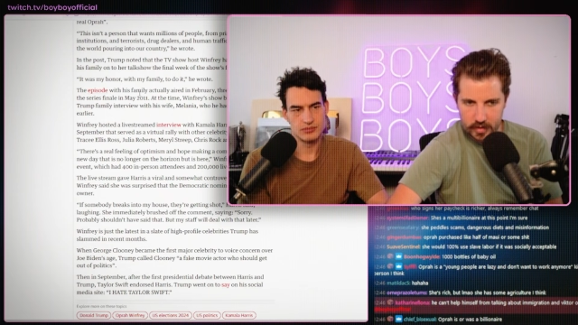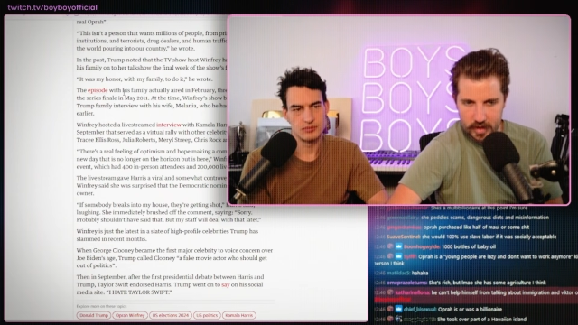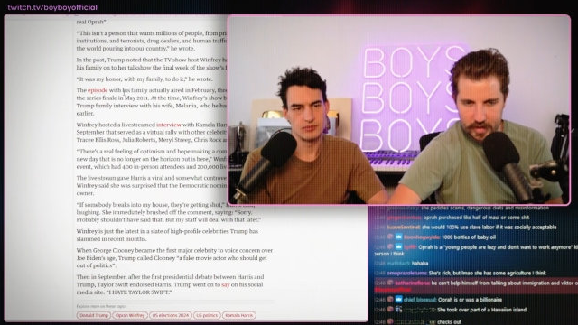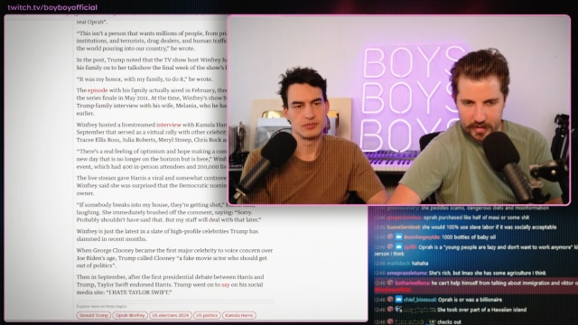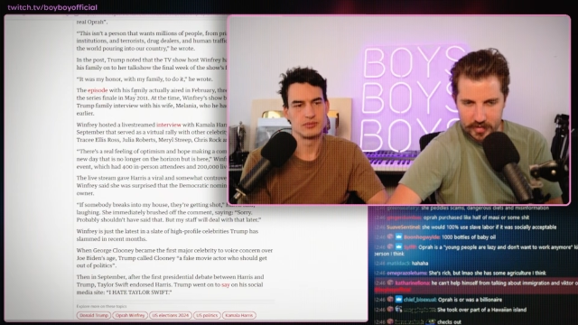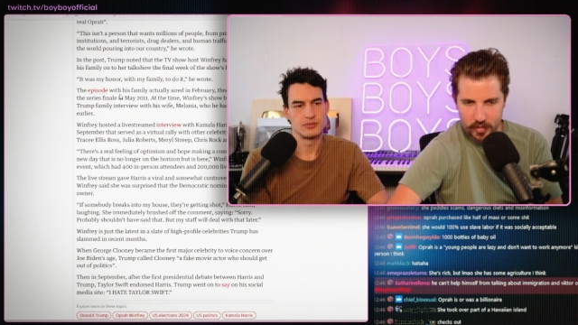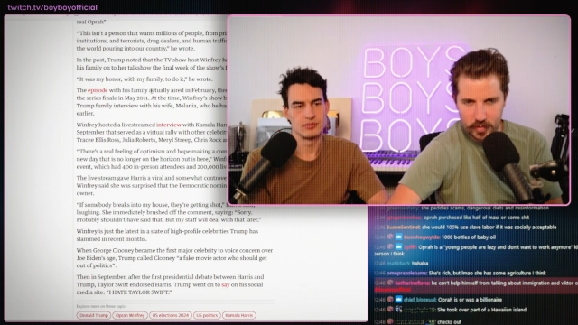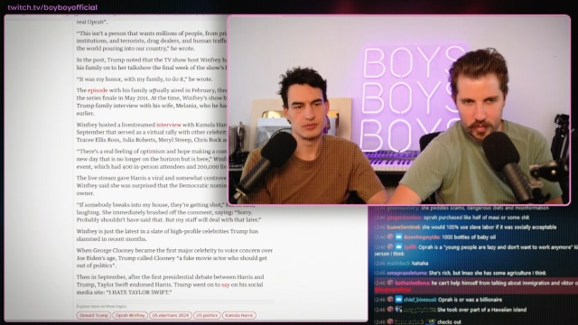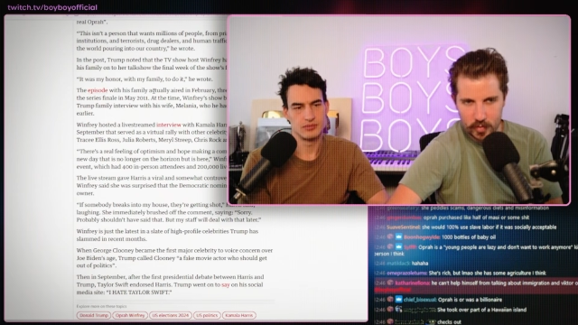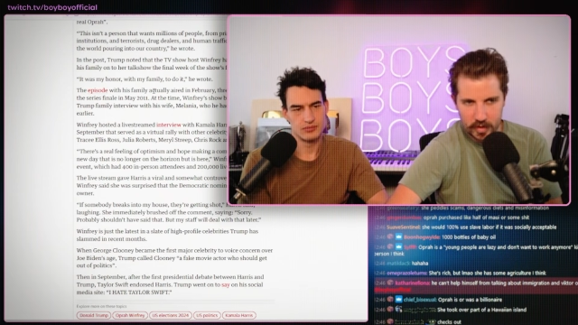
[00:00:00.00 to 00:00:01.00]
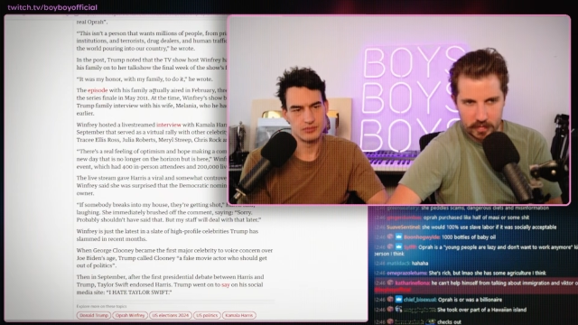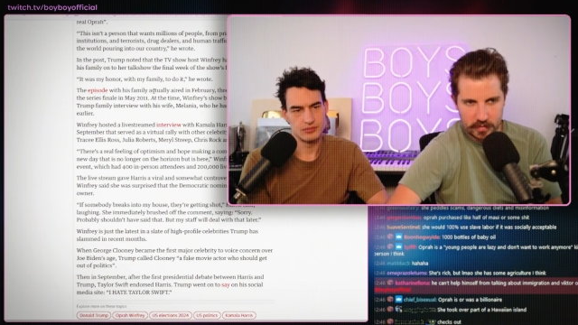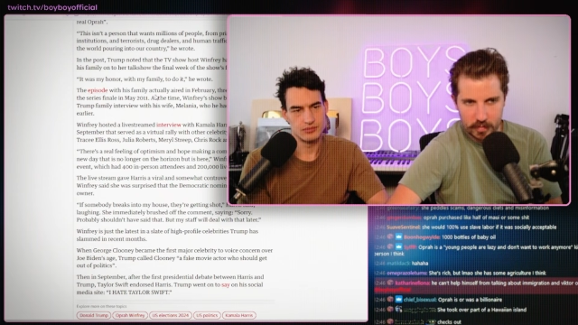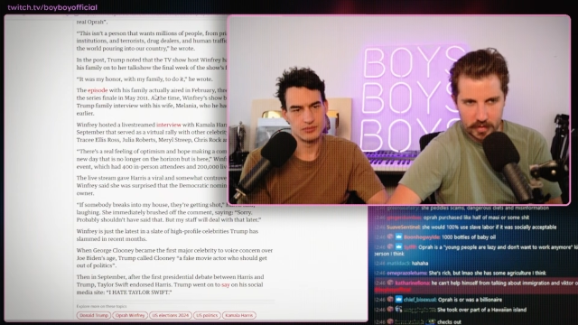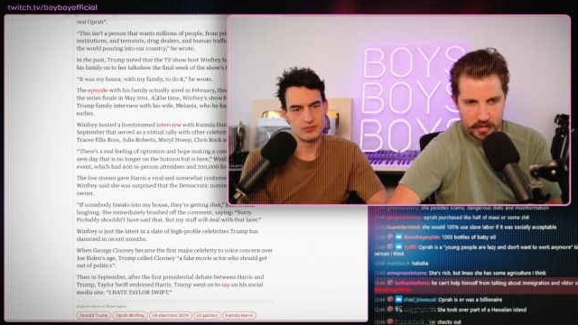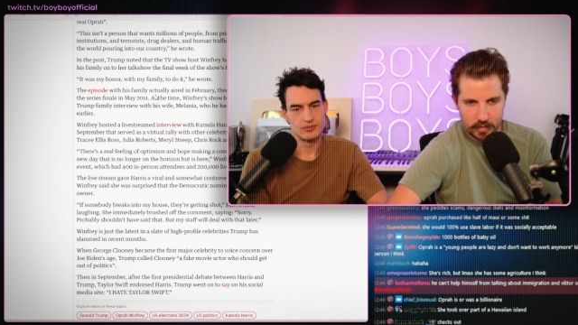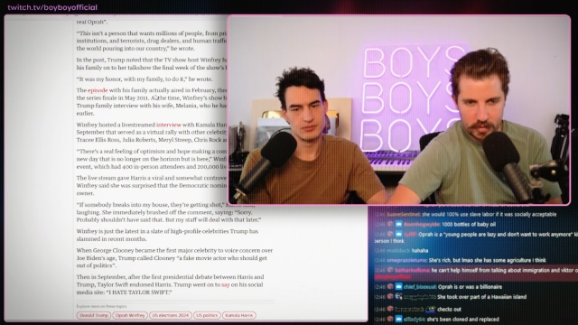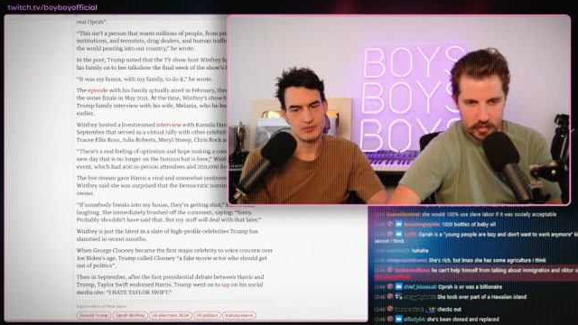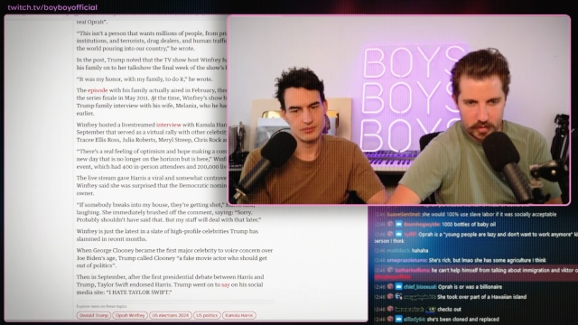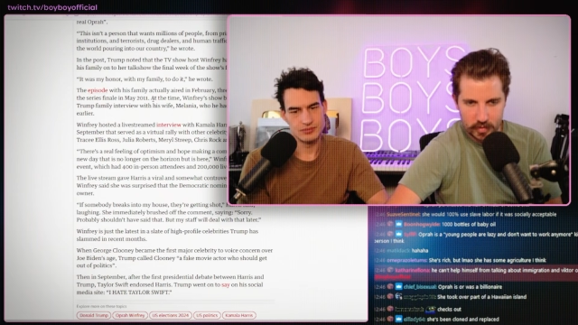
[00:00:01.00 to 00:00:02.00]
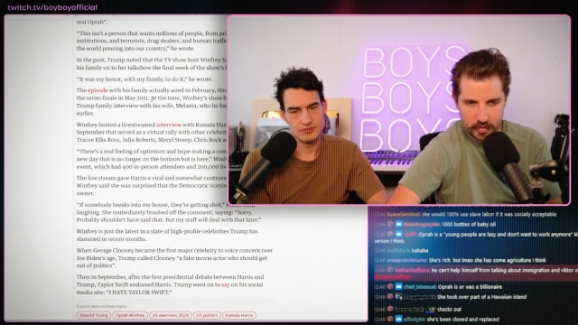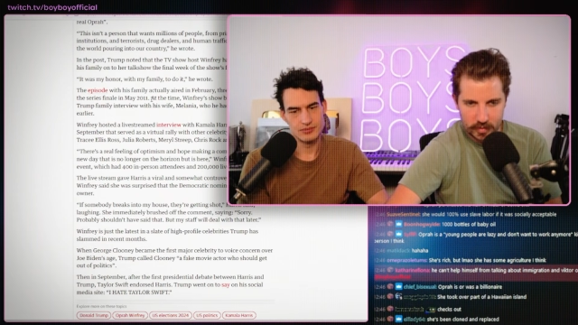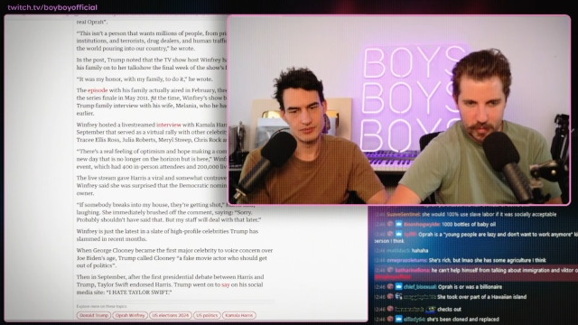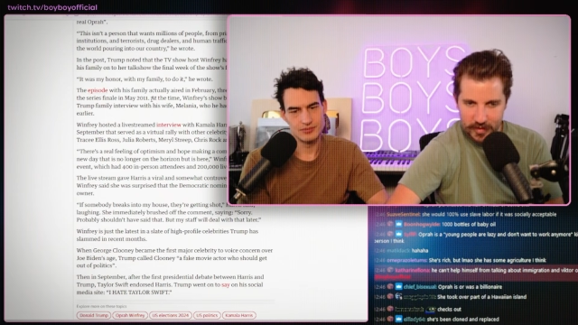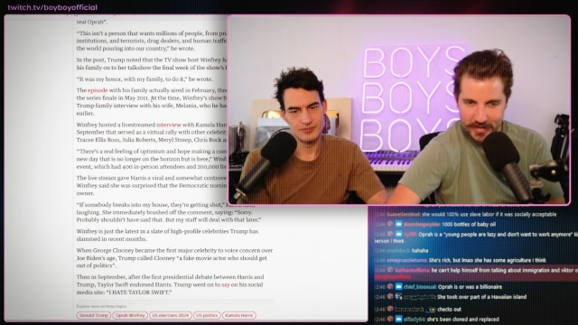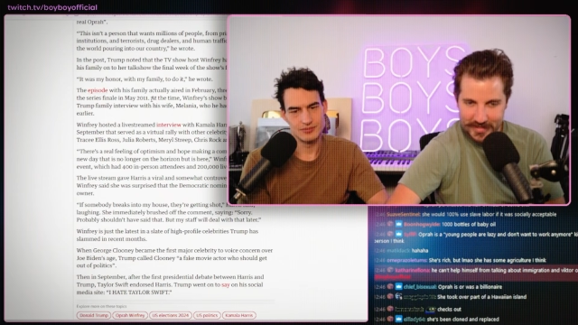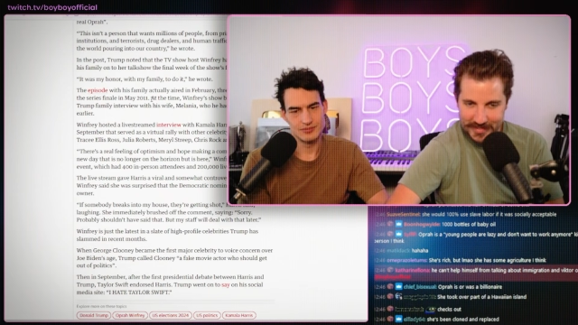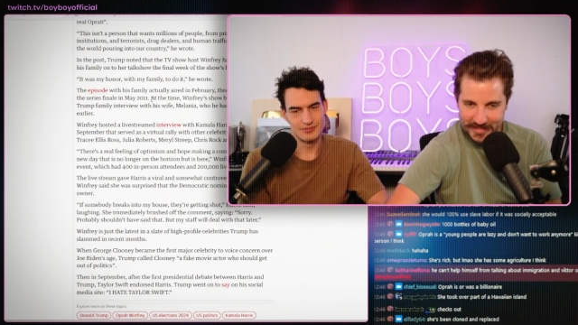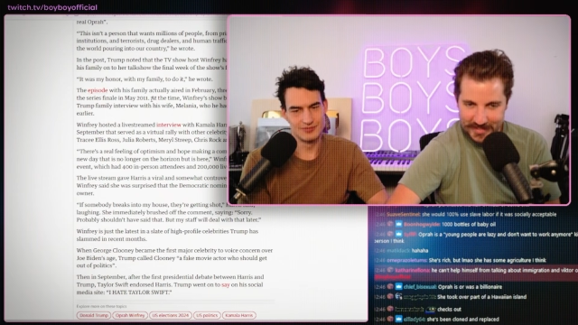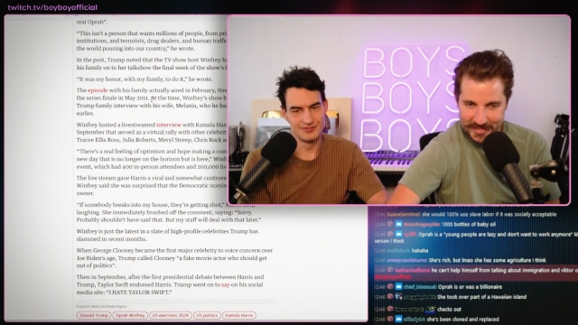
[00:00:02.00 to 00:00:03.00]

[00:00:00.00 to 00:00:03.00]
Speaker 1: I, like, saw little clips of it, but it's going to be too long to watch.